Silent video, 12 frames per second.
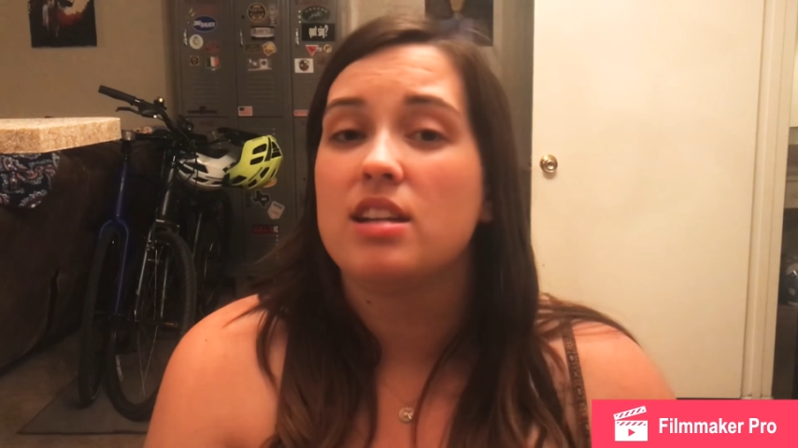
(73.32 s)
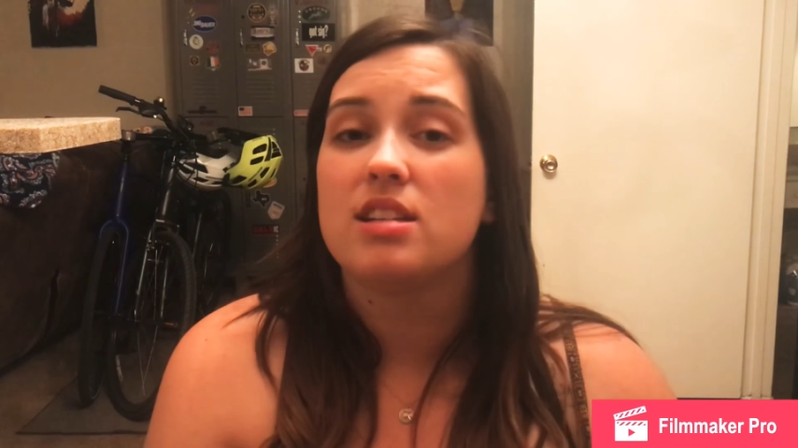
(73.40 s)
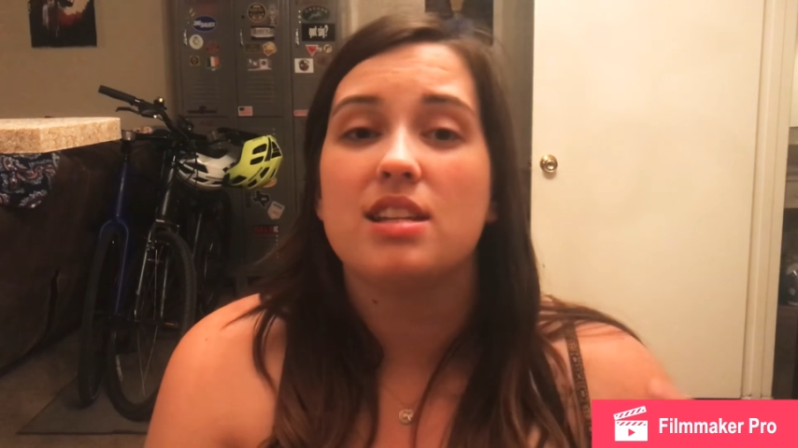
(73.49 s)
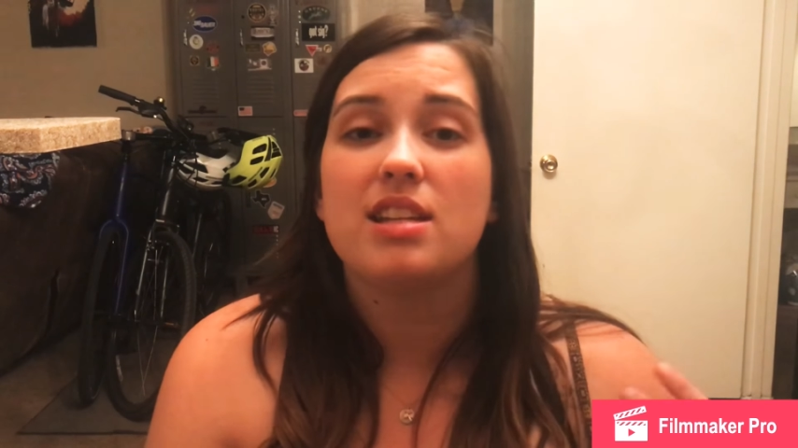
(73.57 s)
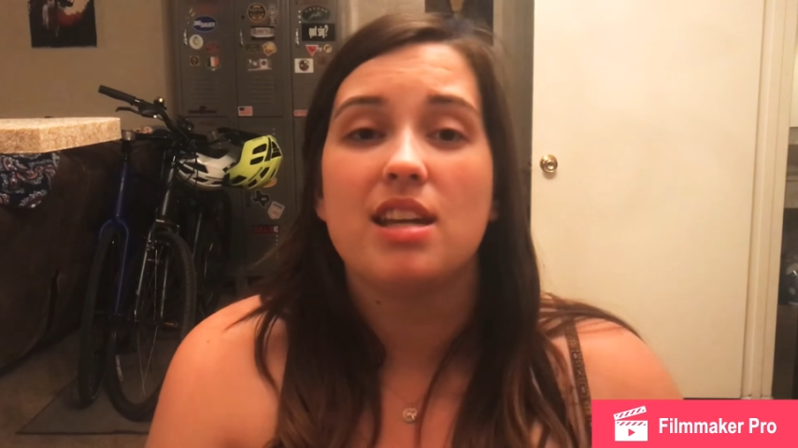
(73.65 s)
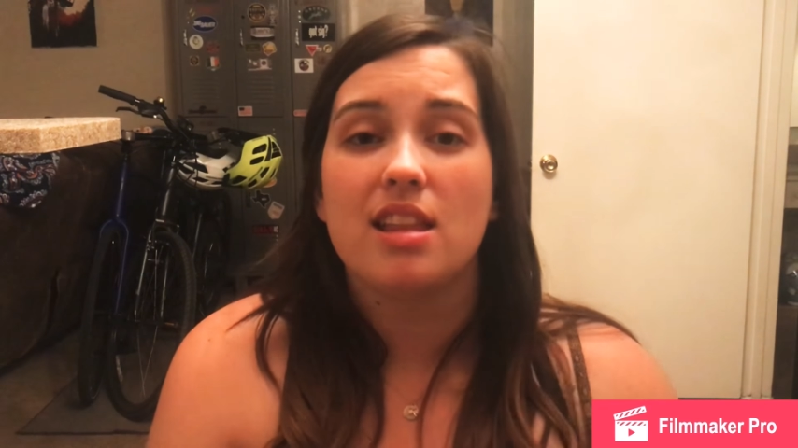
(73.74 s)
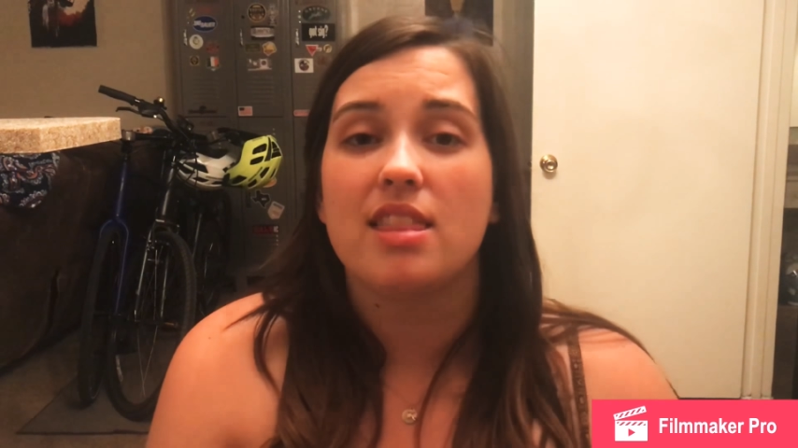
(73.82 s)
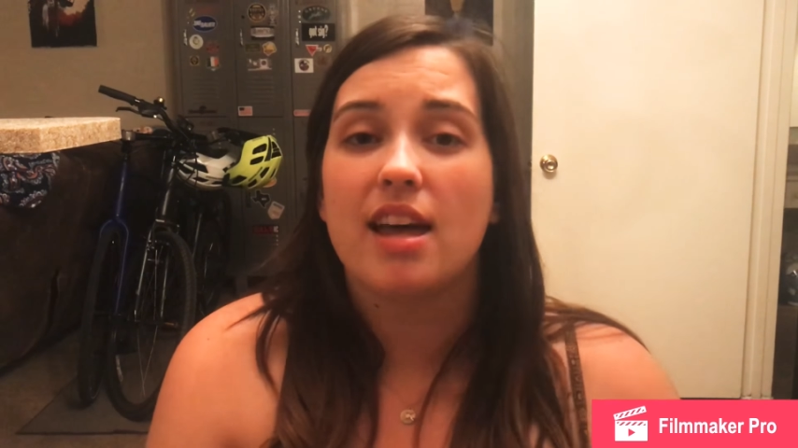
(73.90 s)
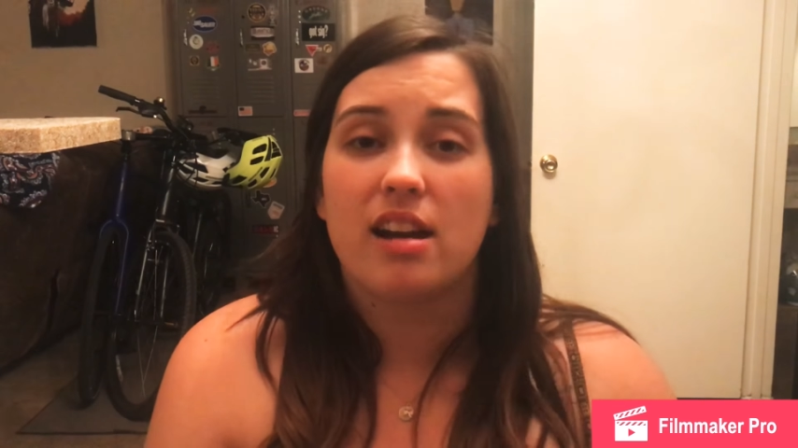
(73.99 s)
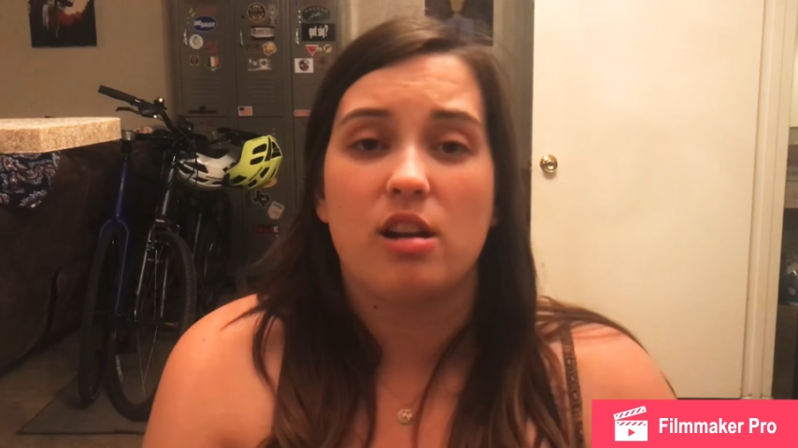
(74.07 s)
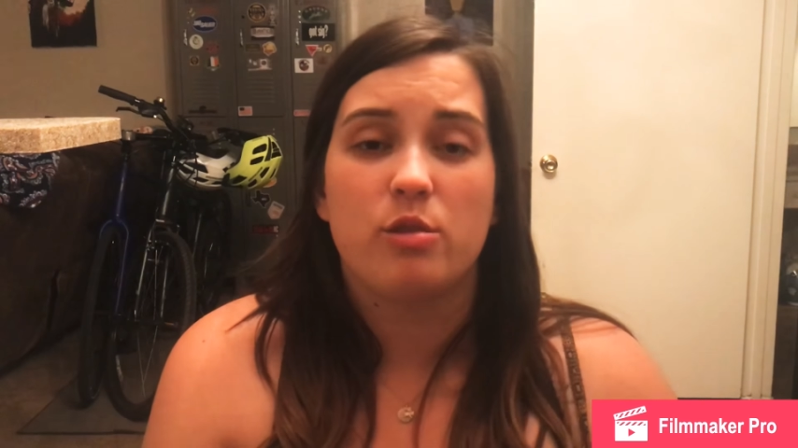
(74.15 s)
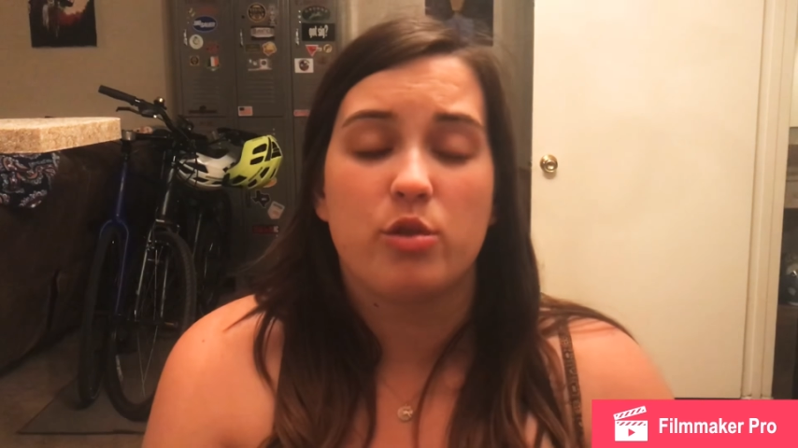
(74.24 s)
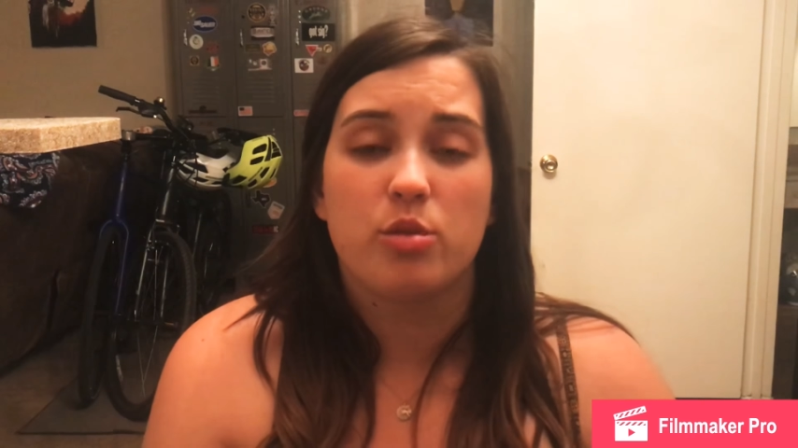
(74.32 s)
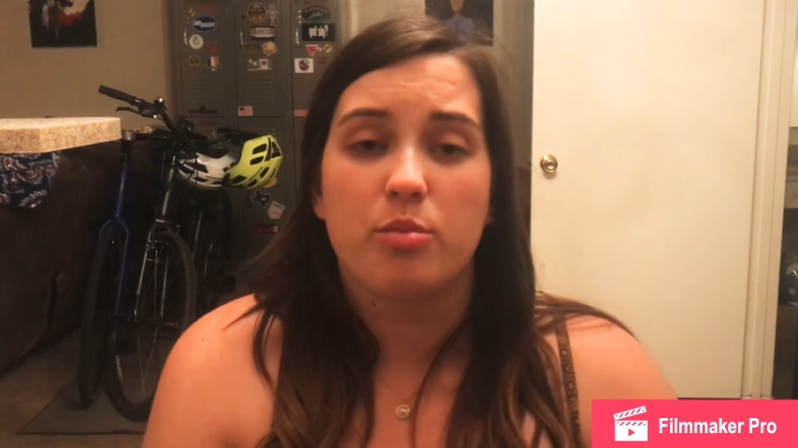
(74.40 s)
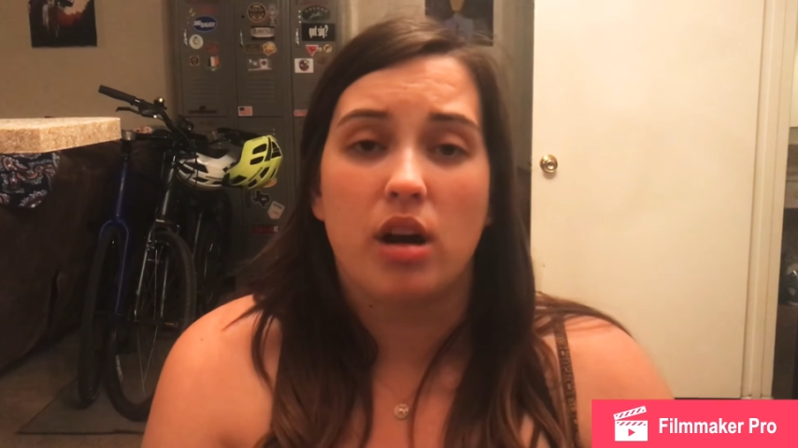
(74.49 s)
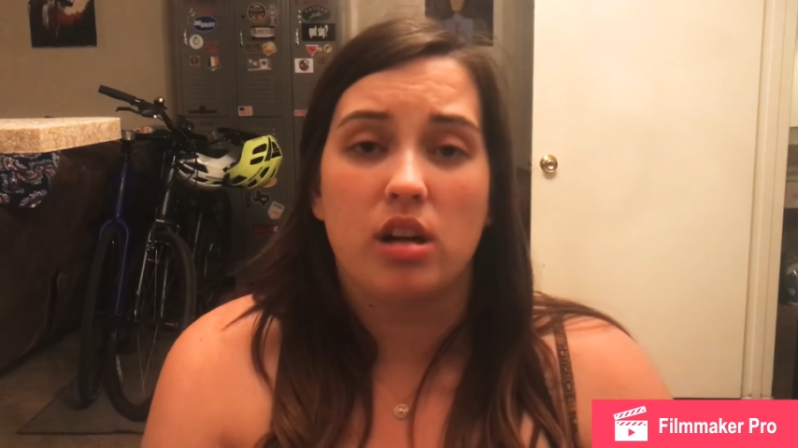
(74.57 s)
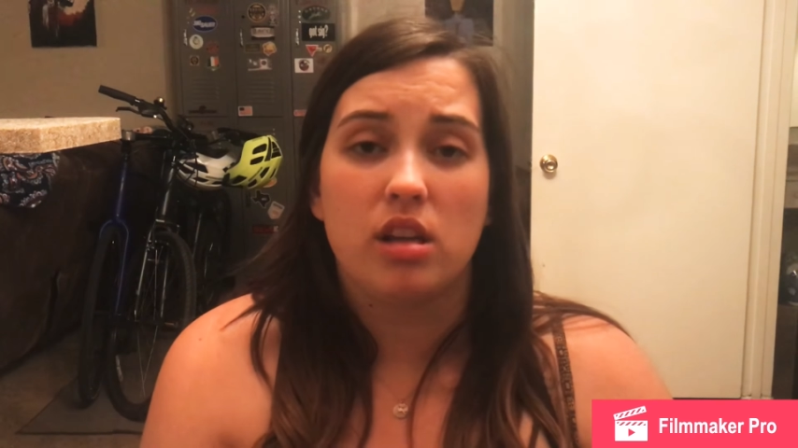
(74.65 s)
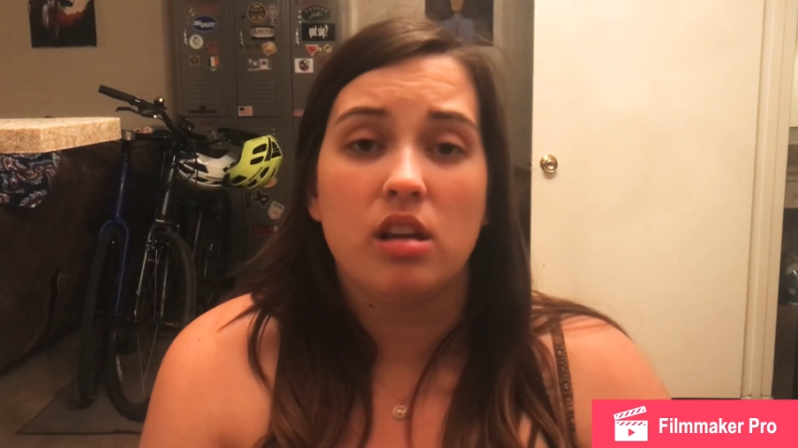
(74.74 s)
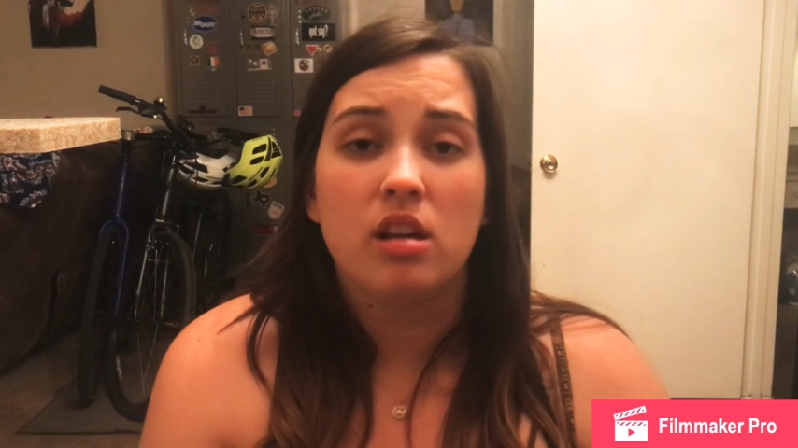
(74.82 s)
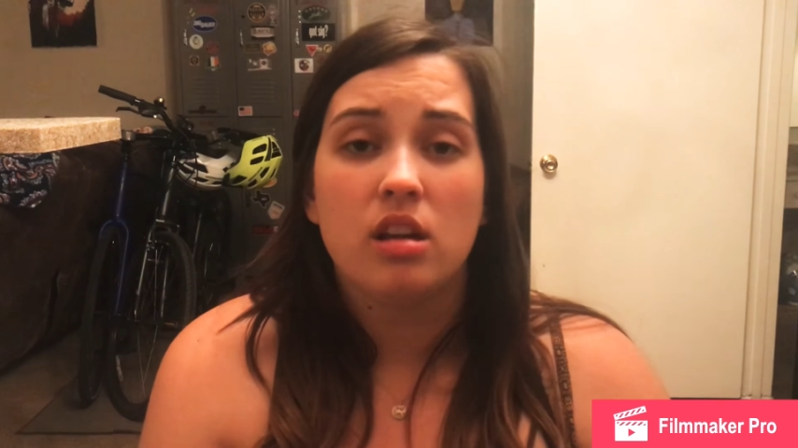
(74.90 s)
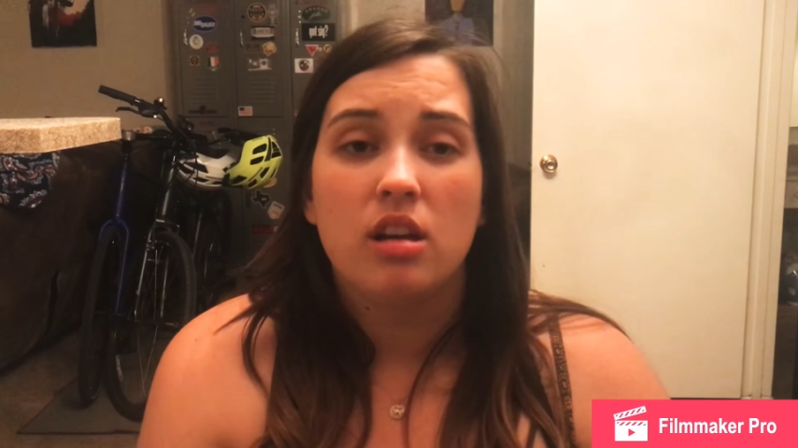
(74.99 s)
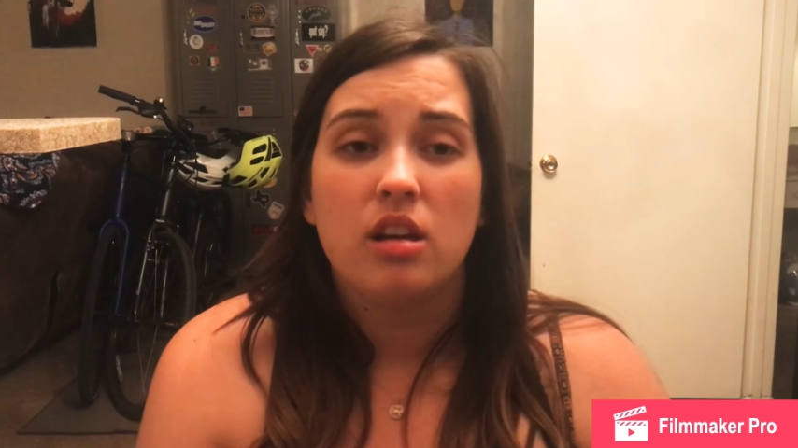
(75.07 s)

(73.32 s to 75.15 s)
to get that out of your body.